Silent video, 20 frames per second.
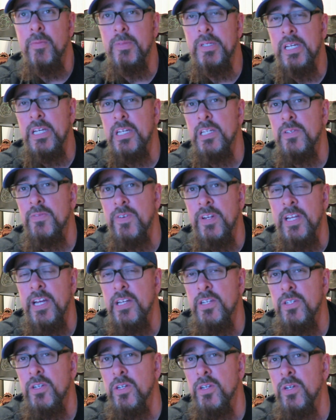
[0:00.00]
Tickets for
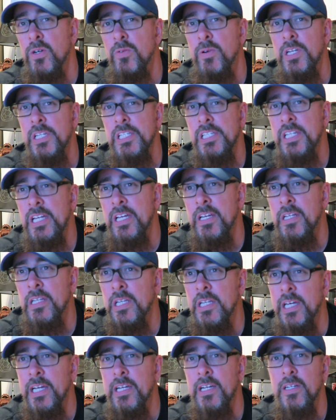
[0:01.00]
that should go on sale
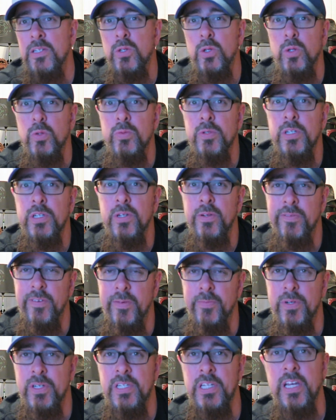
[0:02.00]
like October,
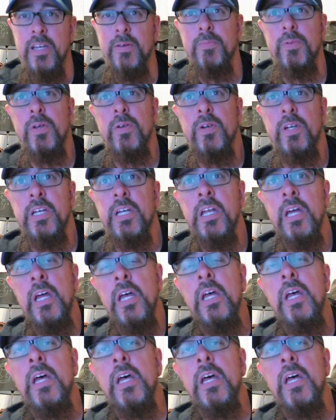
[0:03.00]
November time period.